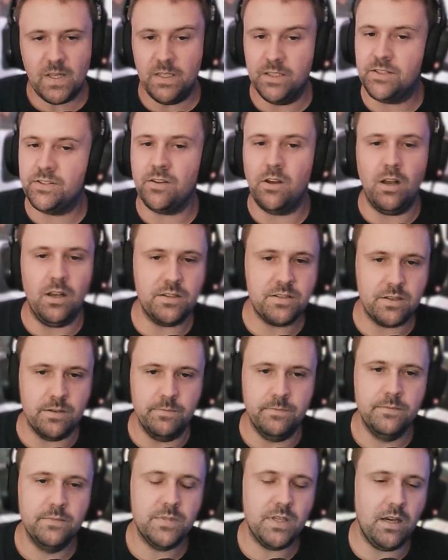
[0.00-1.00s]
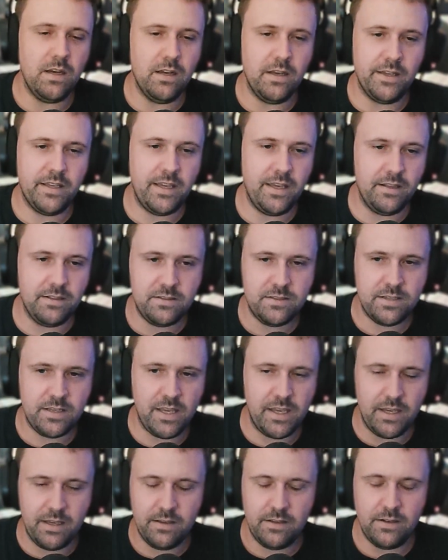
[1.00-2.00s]
It's awesome. I can't
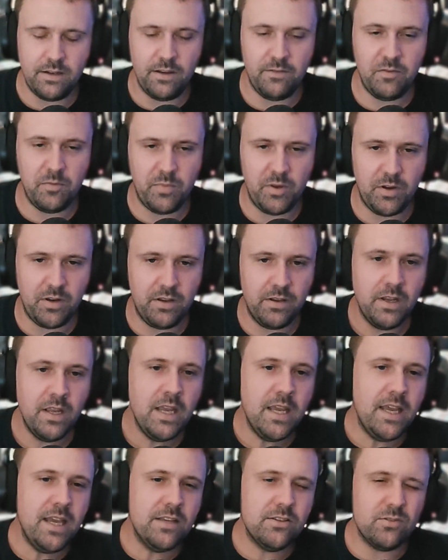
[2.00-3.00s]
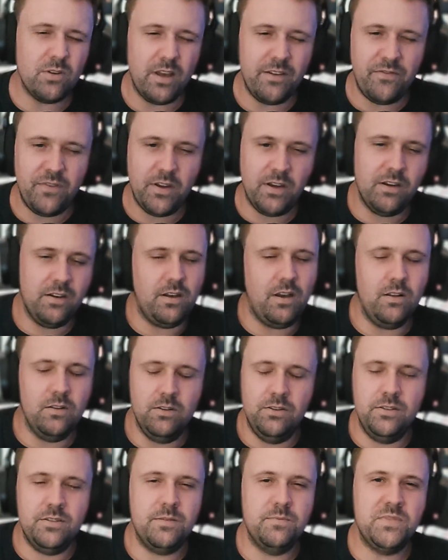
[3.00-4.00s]
say enough about it. So I figured I'll
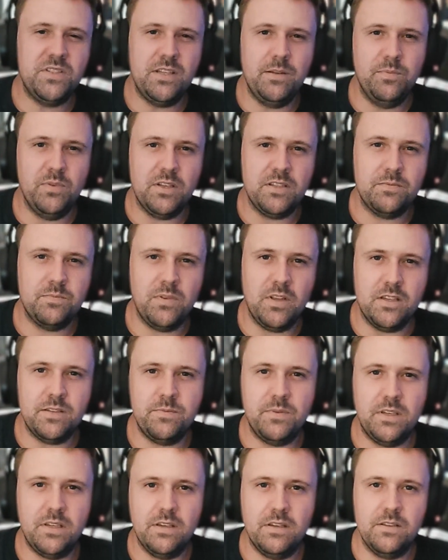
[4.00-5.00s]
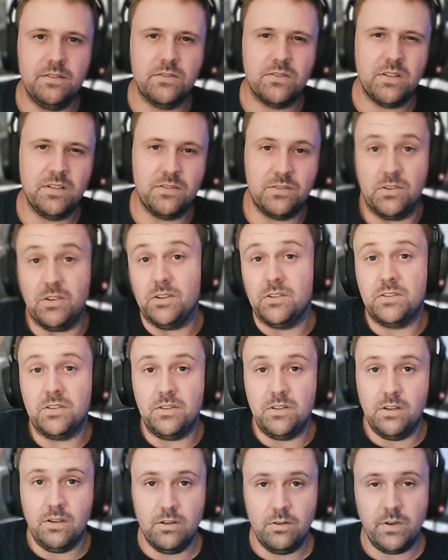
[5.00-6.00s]
learn some C++ because it's good
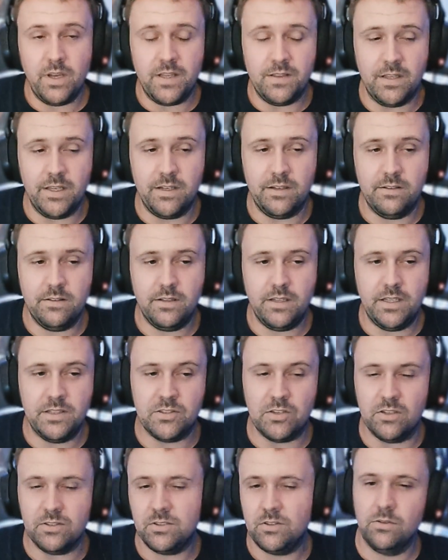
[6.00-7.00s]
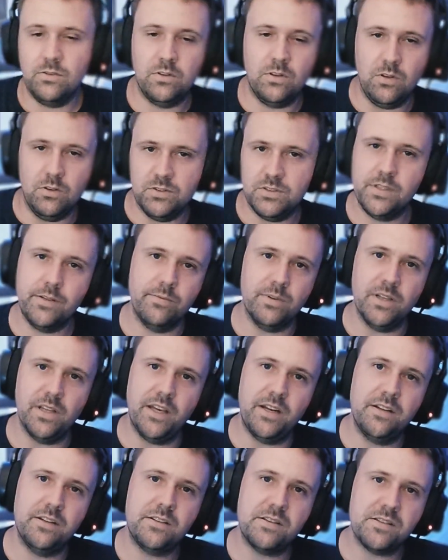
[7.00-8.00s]
to know. And then it's also closely
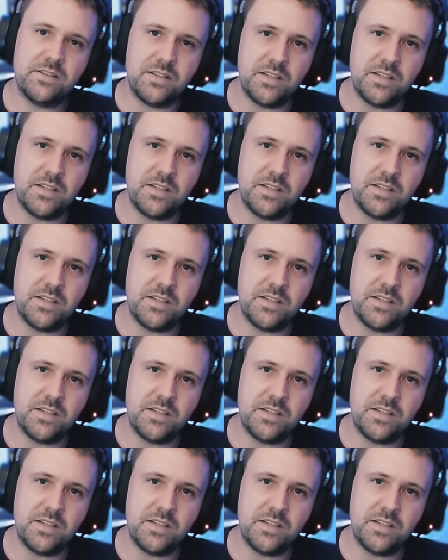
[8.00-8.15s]
related to